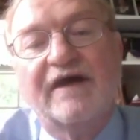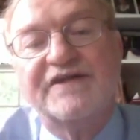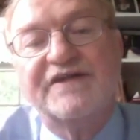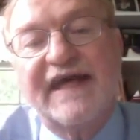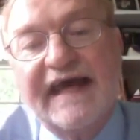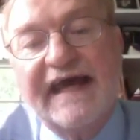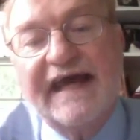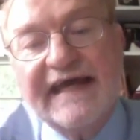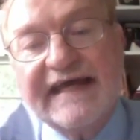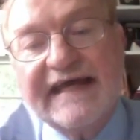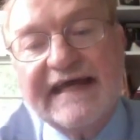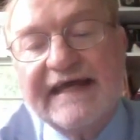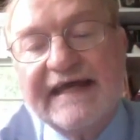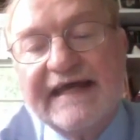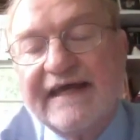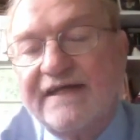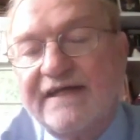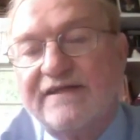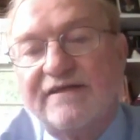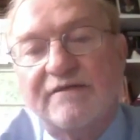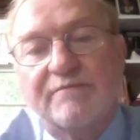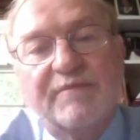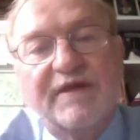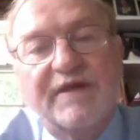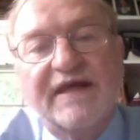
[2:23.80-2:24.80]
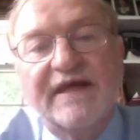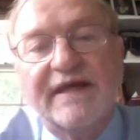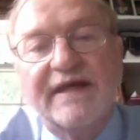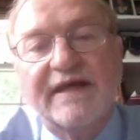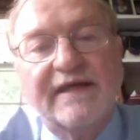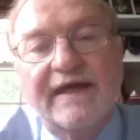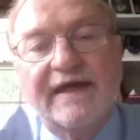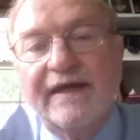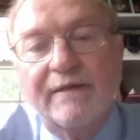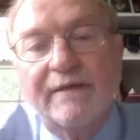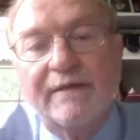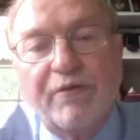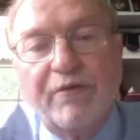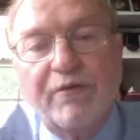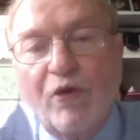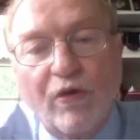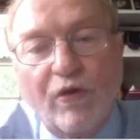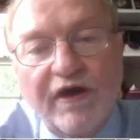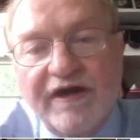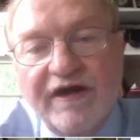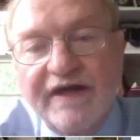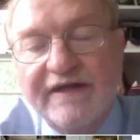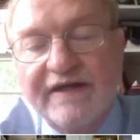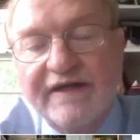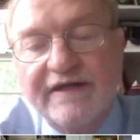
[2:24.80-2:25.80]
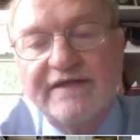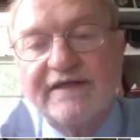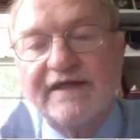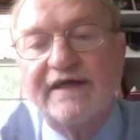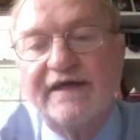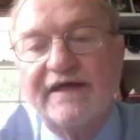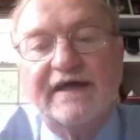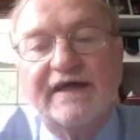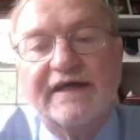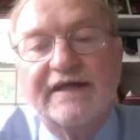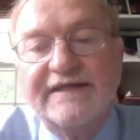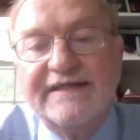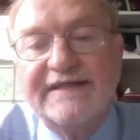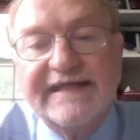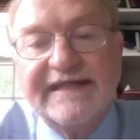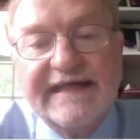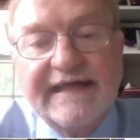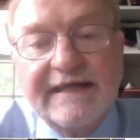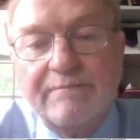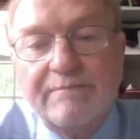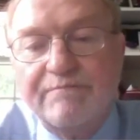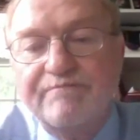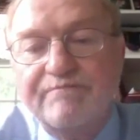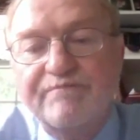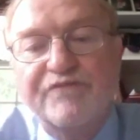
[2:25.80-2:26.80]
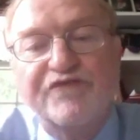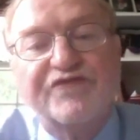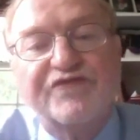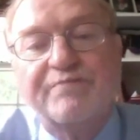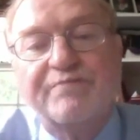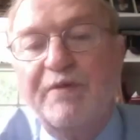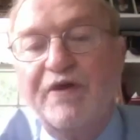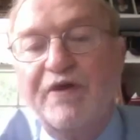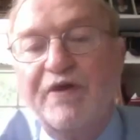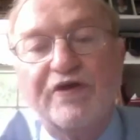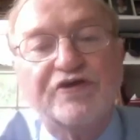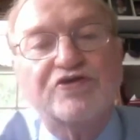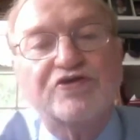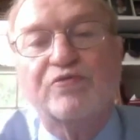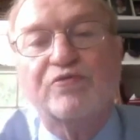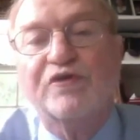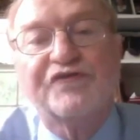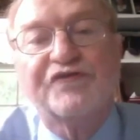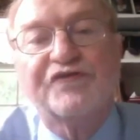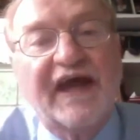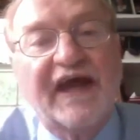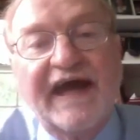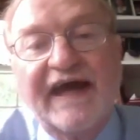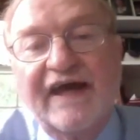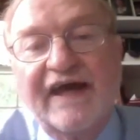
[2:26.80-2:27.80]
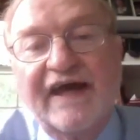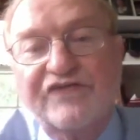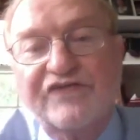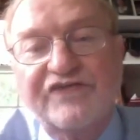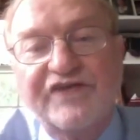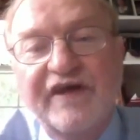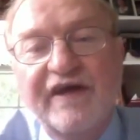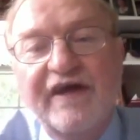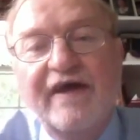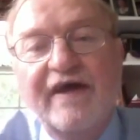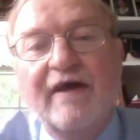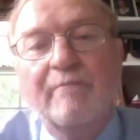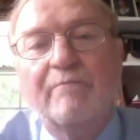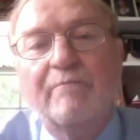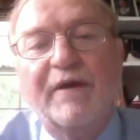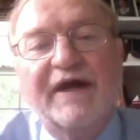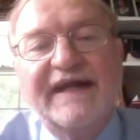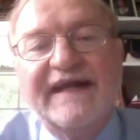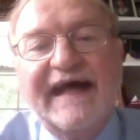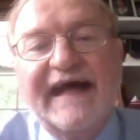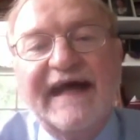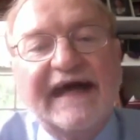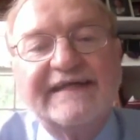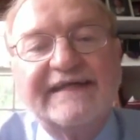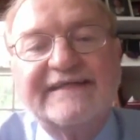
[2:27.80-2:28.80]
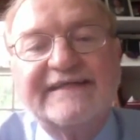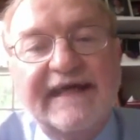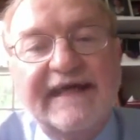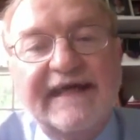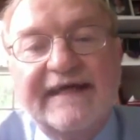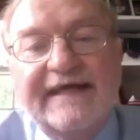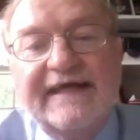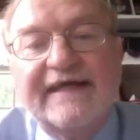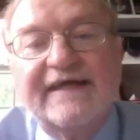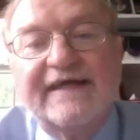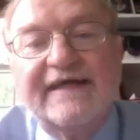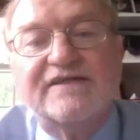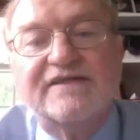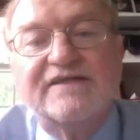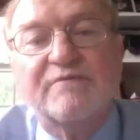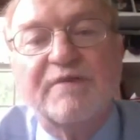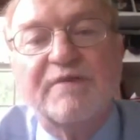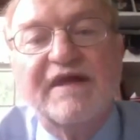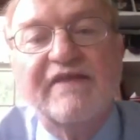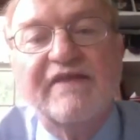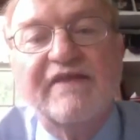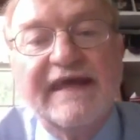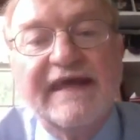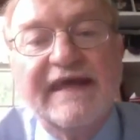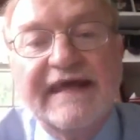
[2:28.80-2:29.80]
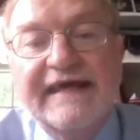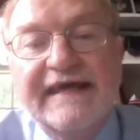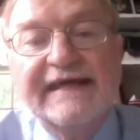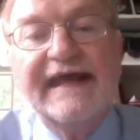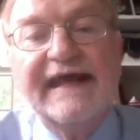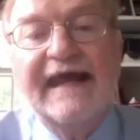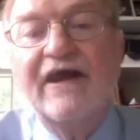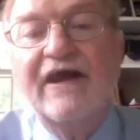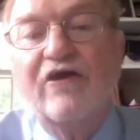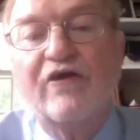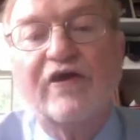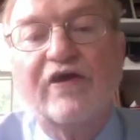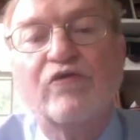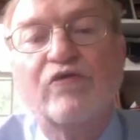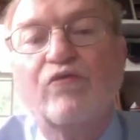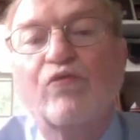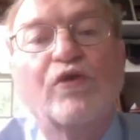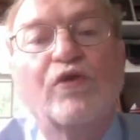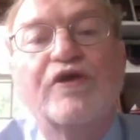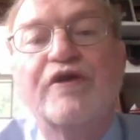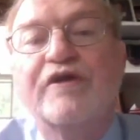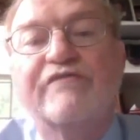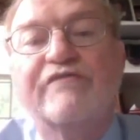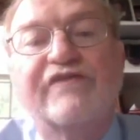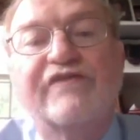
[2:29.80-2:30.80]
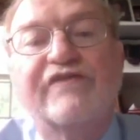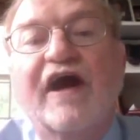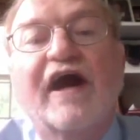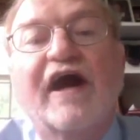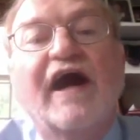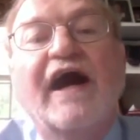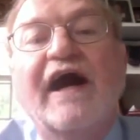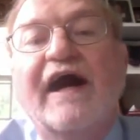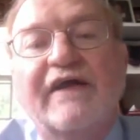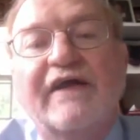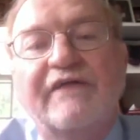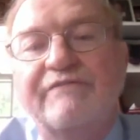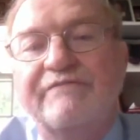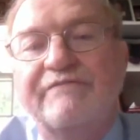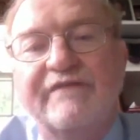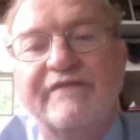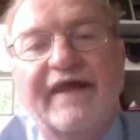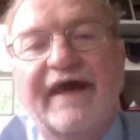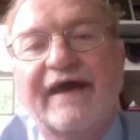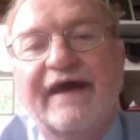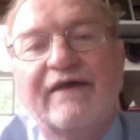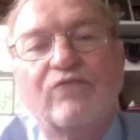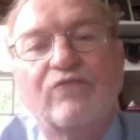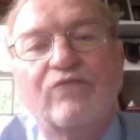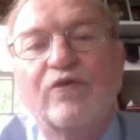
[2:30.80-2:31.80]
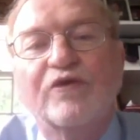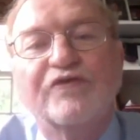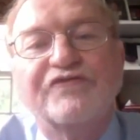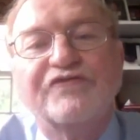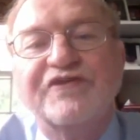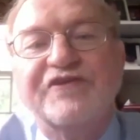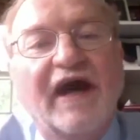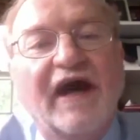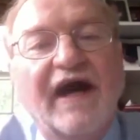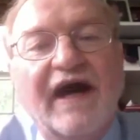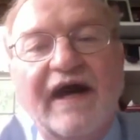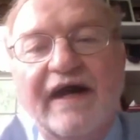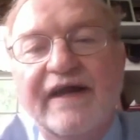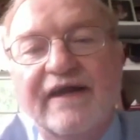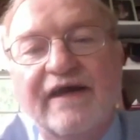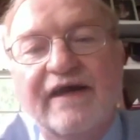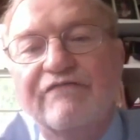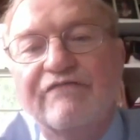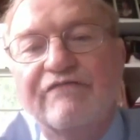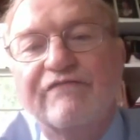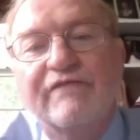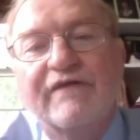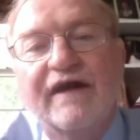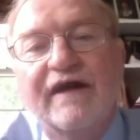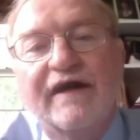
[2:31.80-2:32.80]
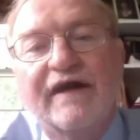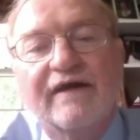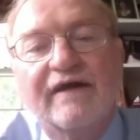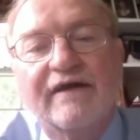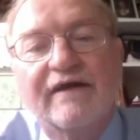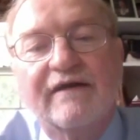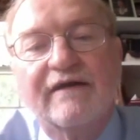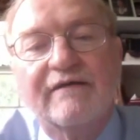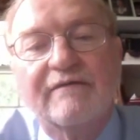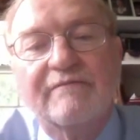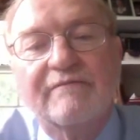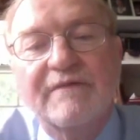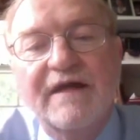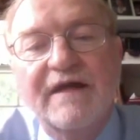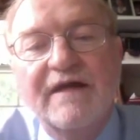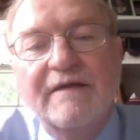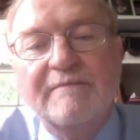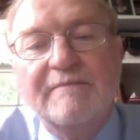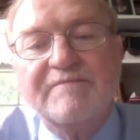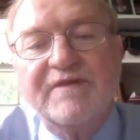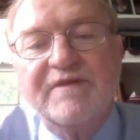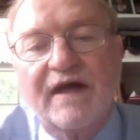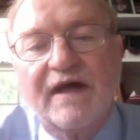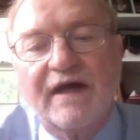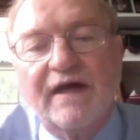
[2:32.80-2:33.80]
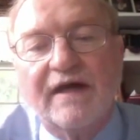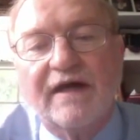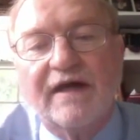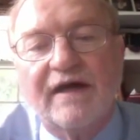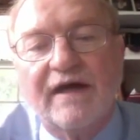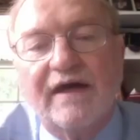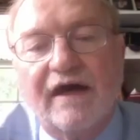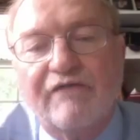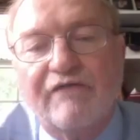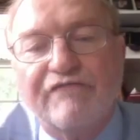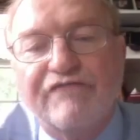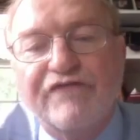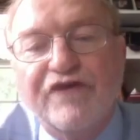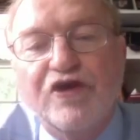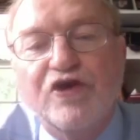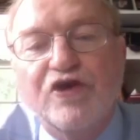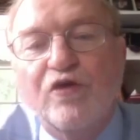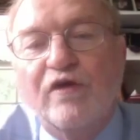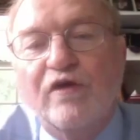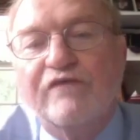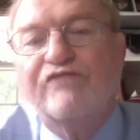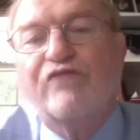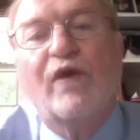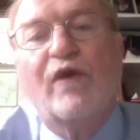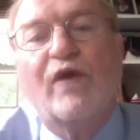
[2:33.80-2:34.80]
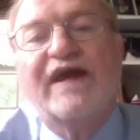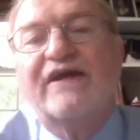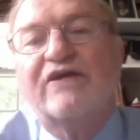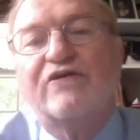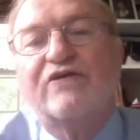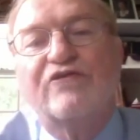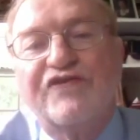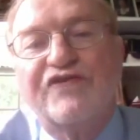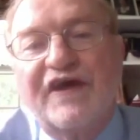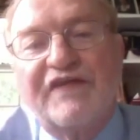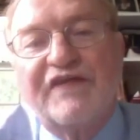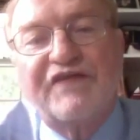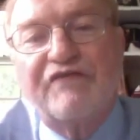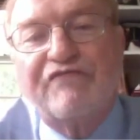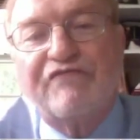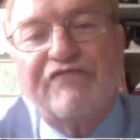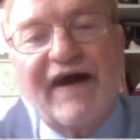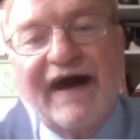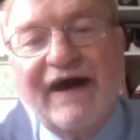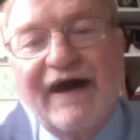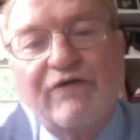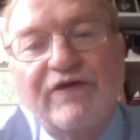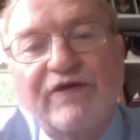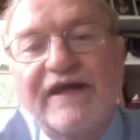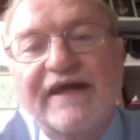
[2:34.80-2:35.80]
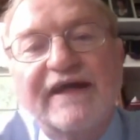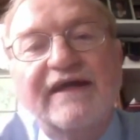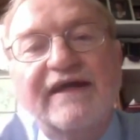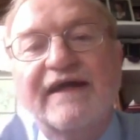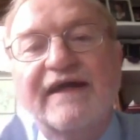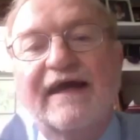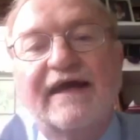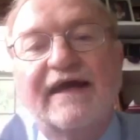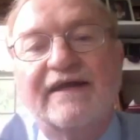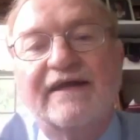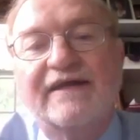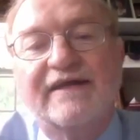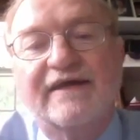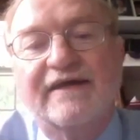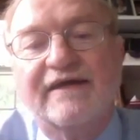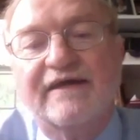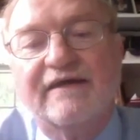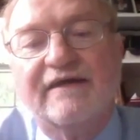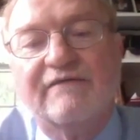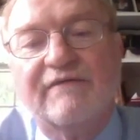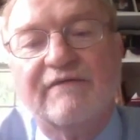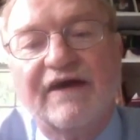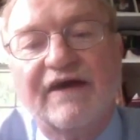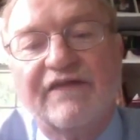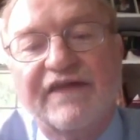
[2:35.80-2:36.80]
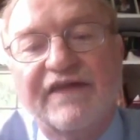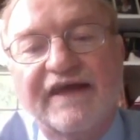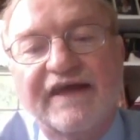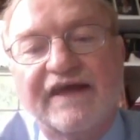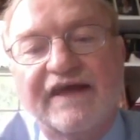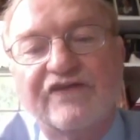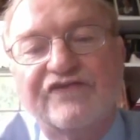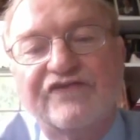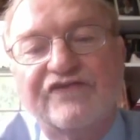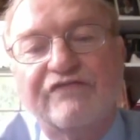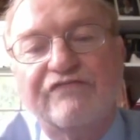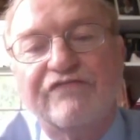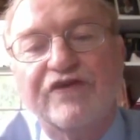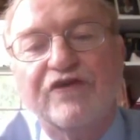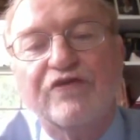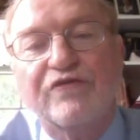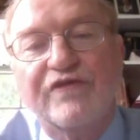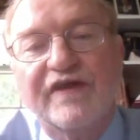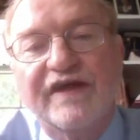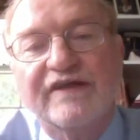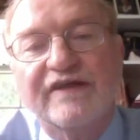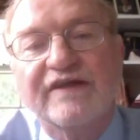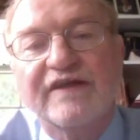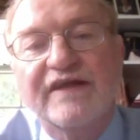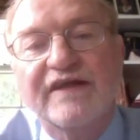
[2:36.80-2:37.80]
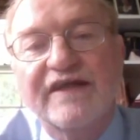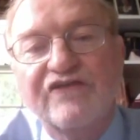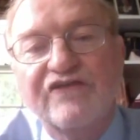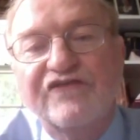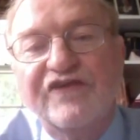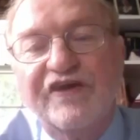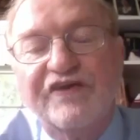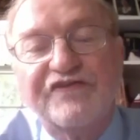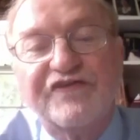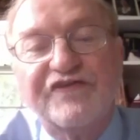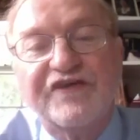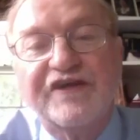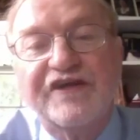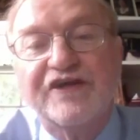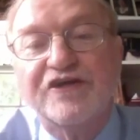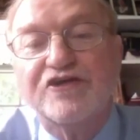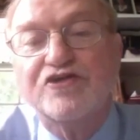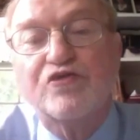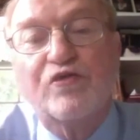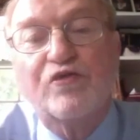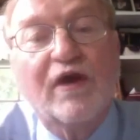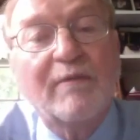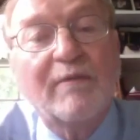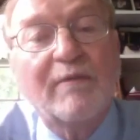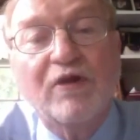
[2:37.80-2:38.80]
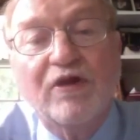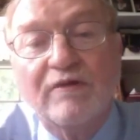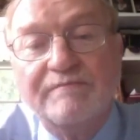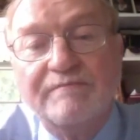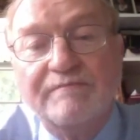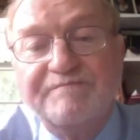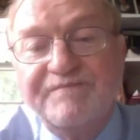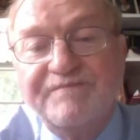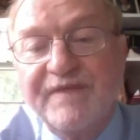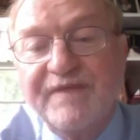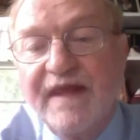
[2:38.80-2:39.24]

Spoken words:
Taking it to be an important, deep spiritual text, but not taking it to be the inerrant Word of God. That was not a view of Quakers at the founding, and I think it's a view that leads us into trouble.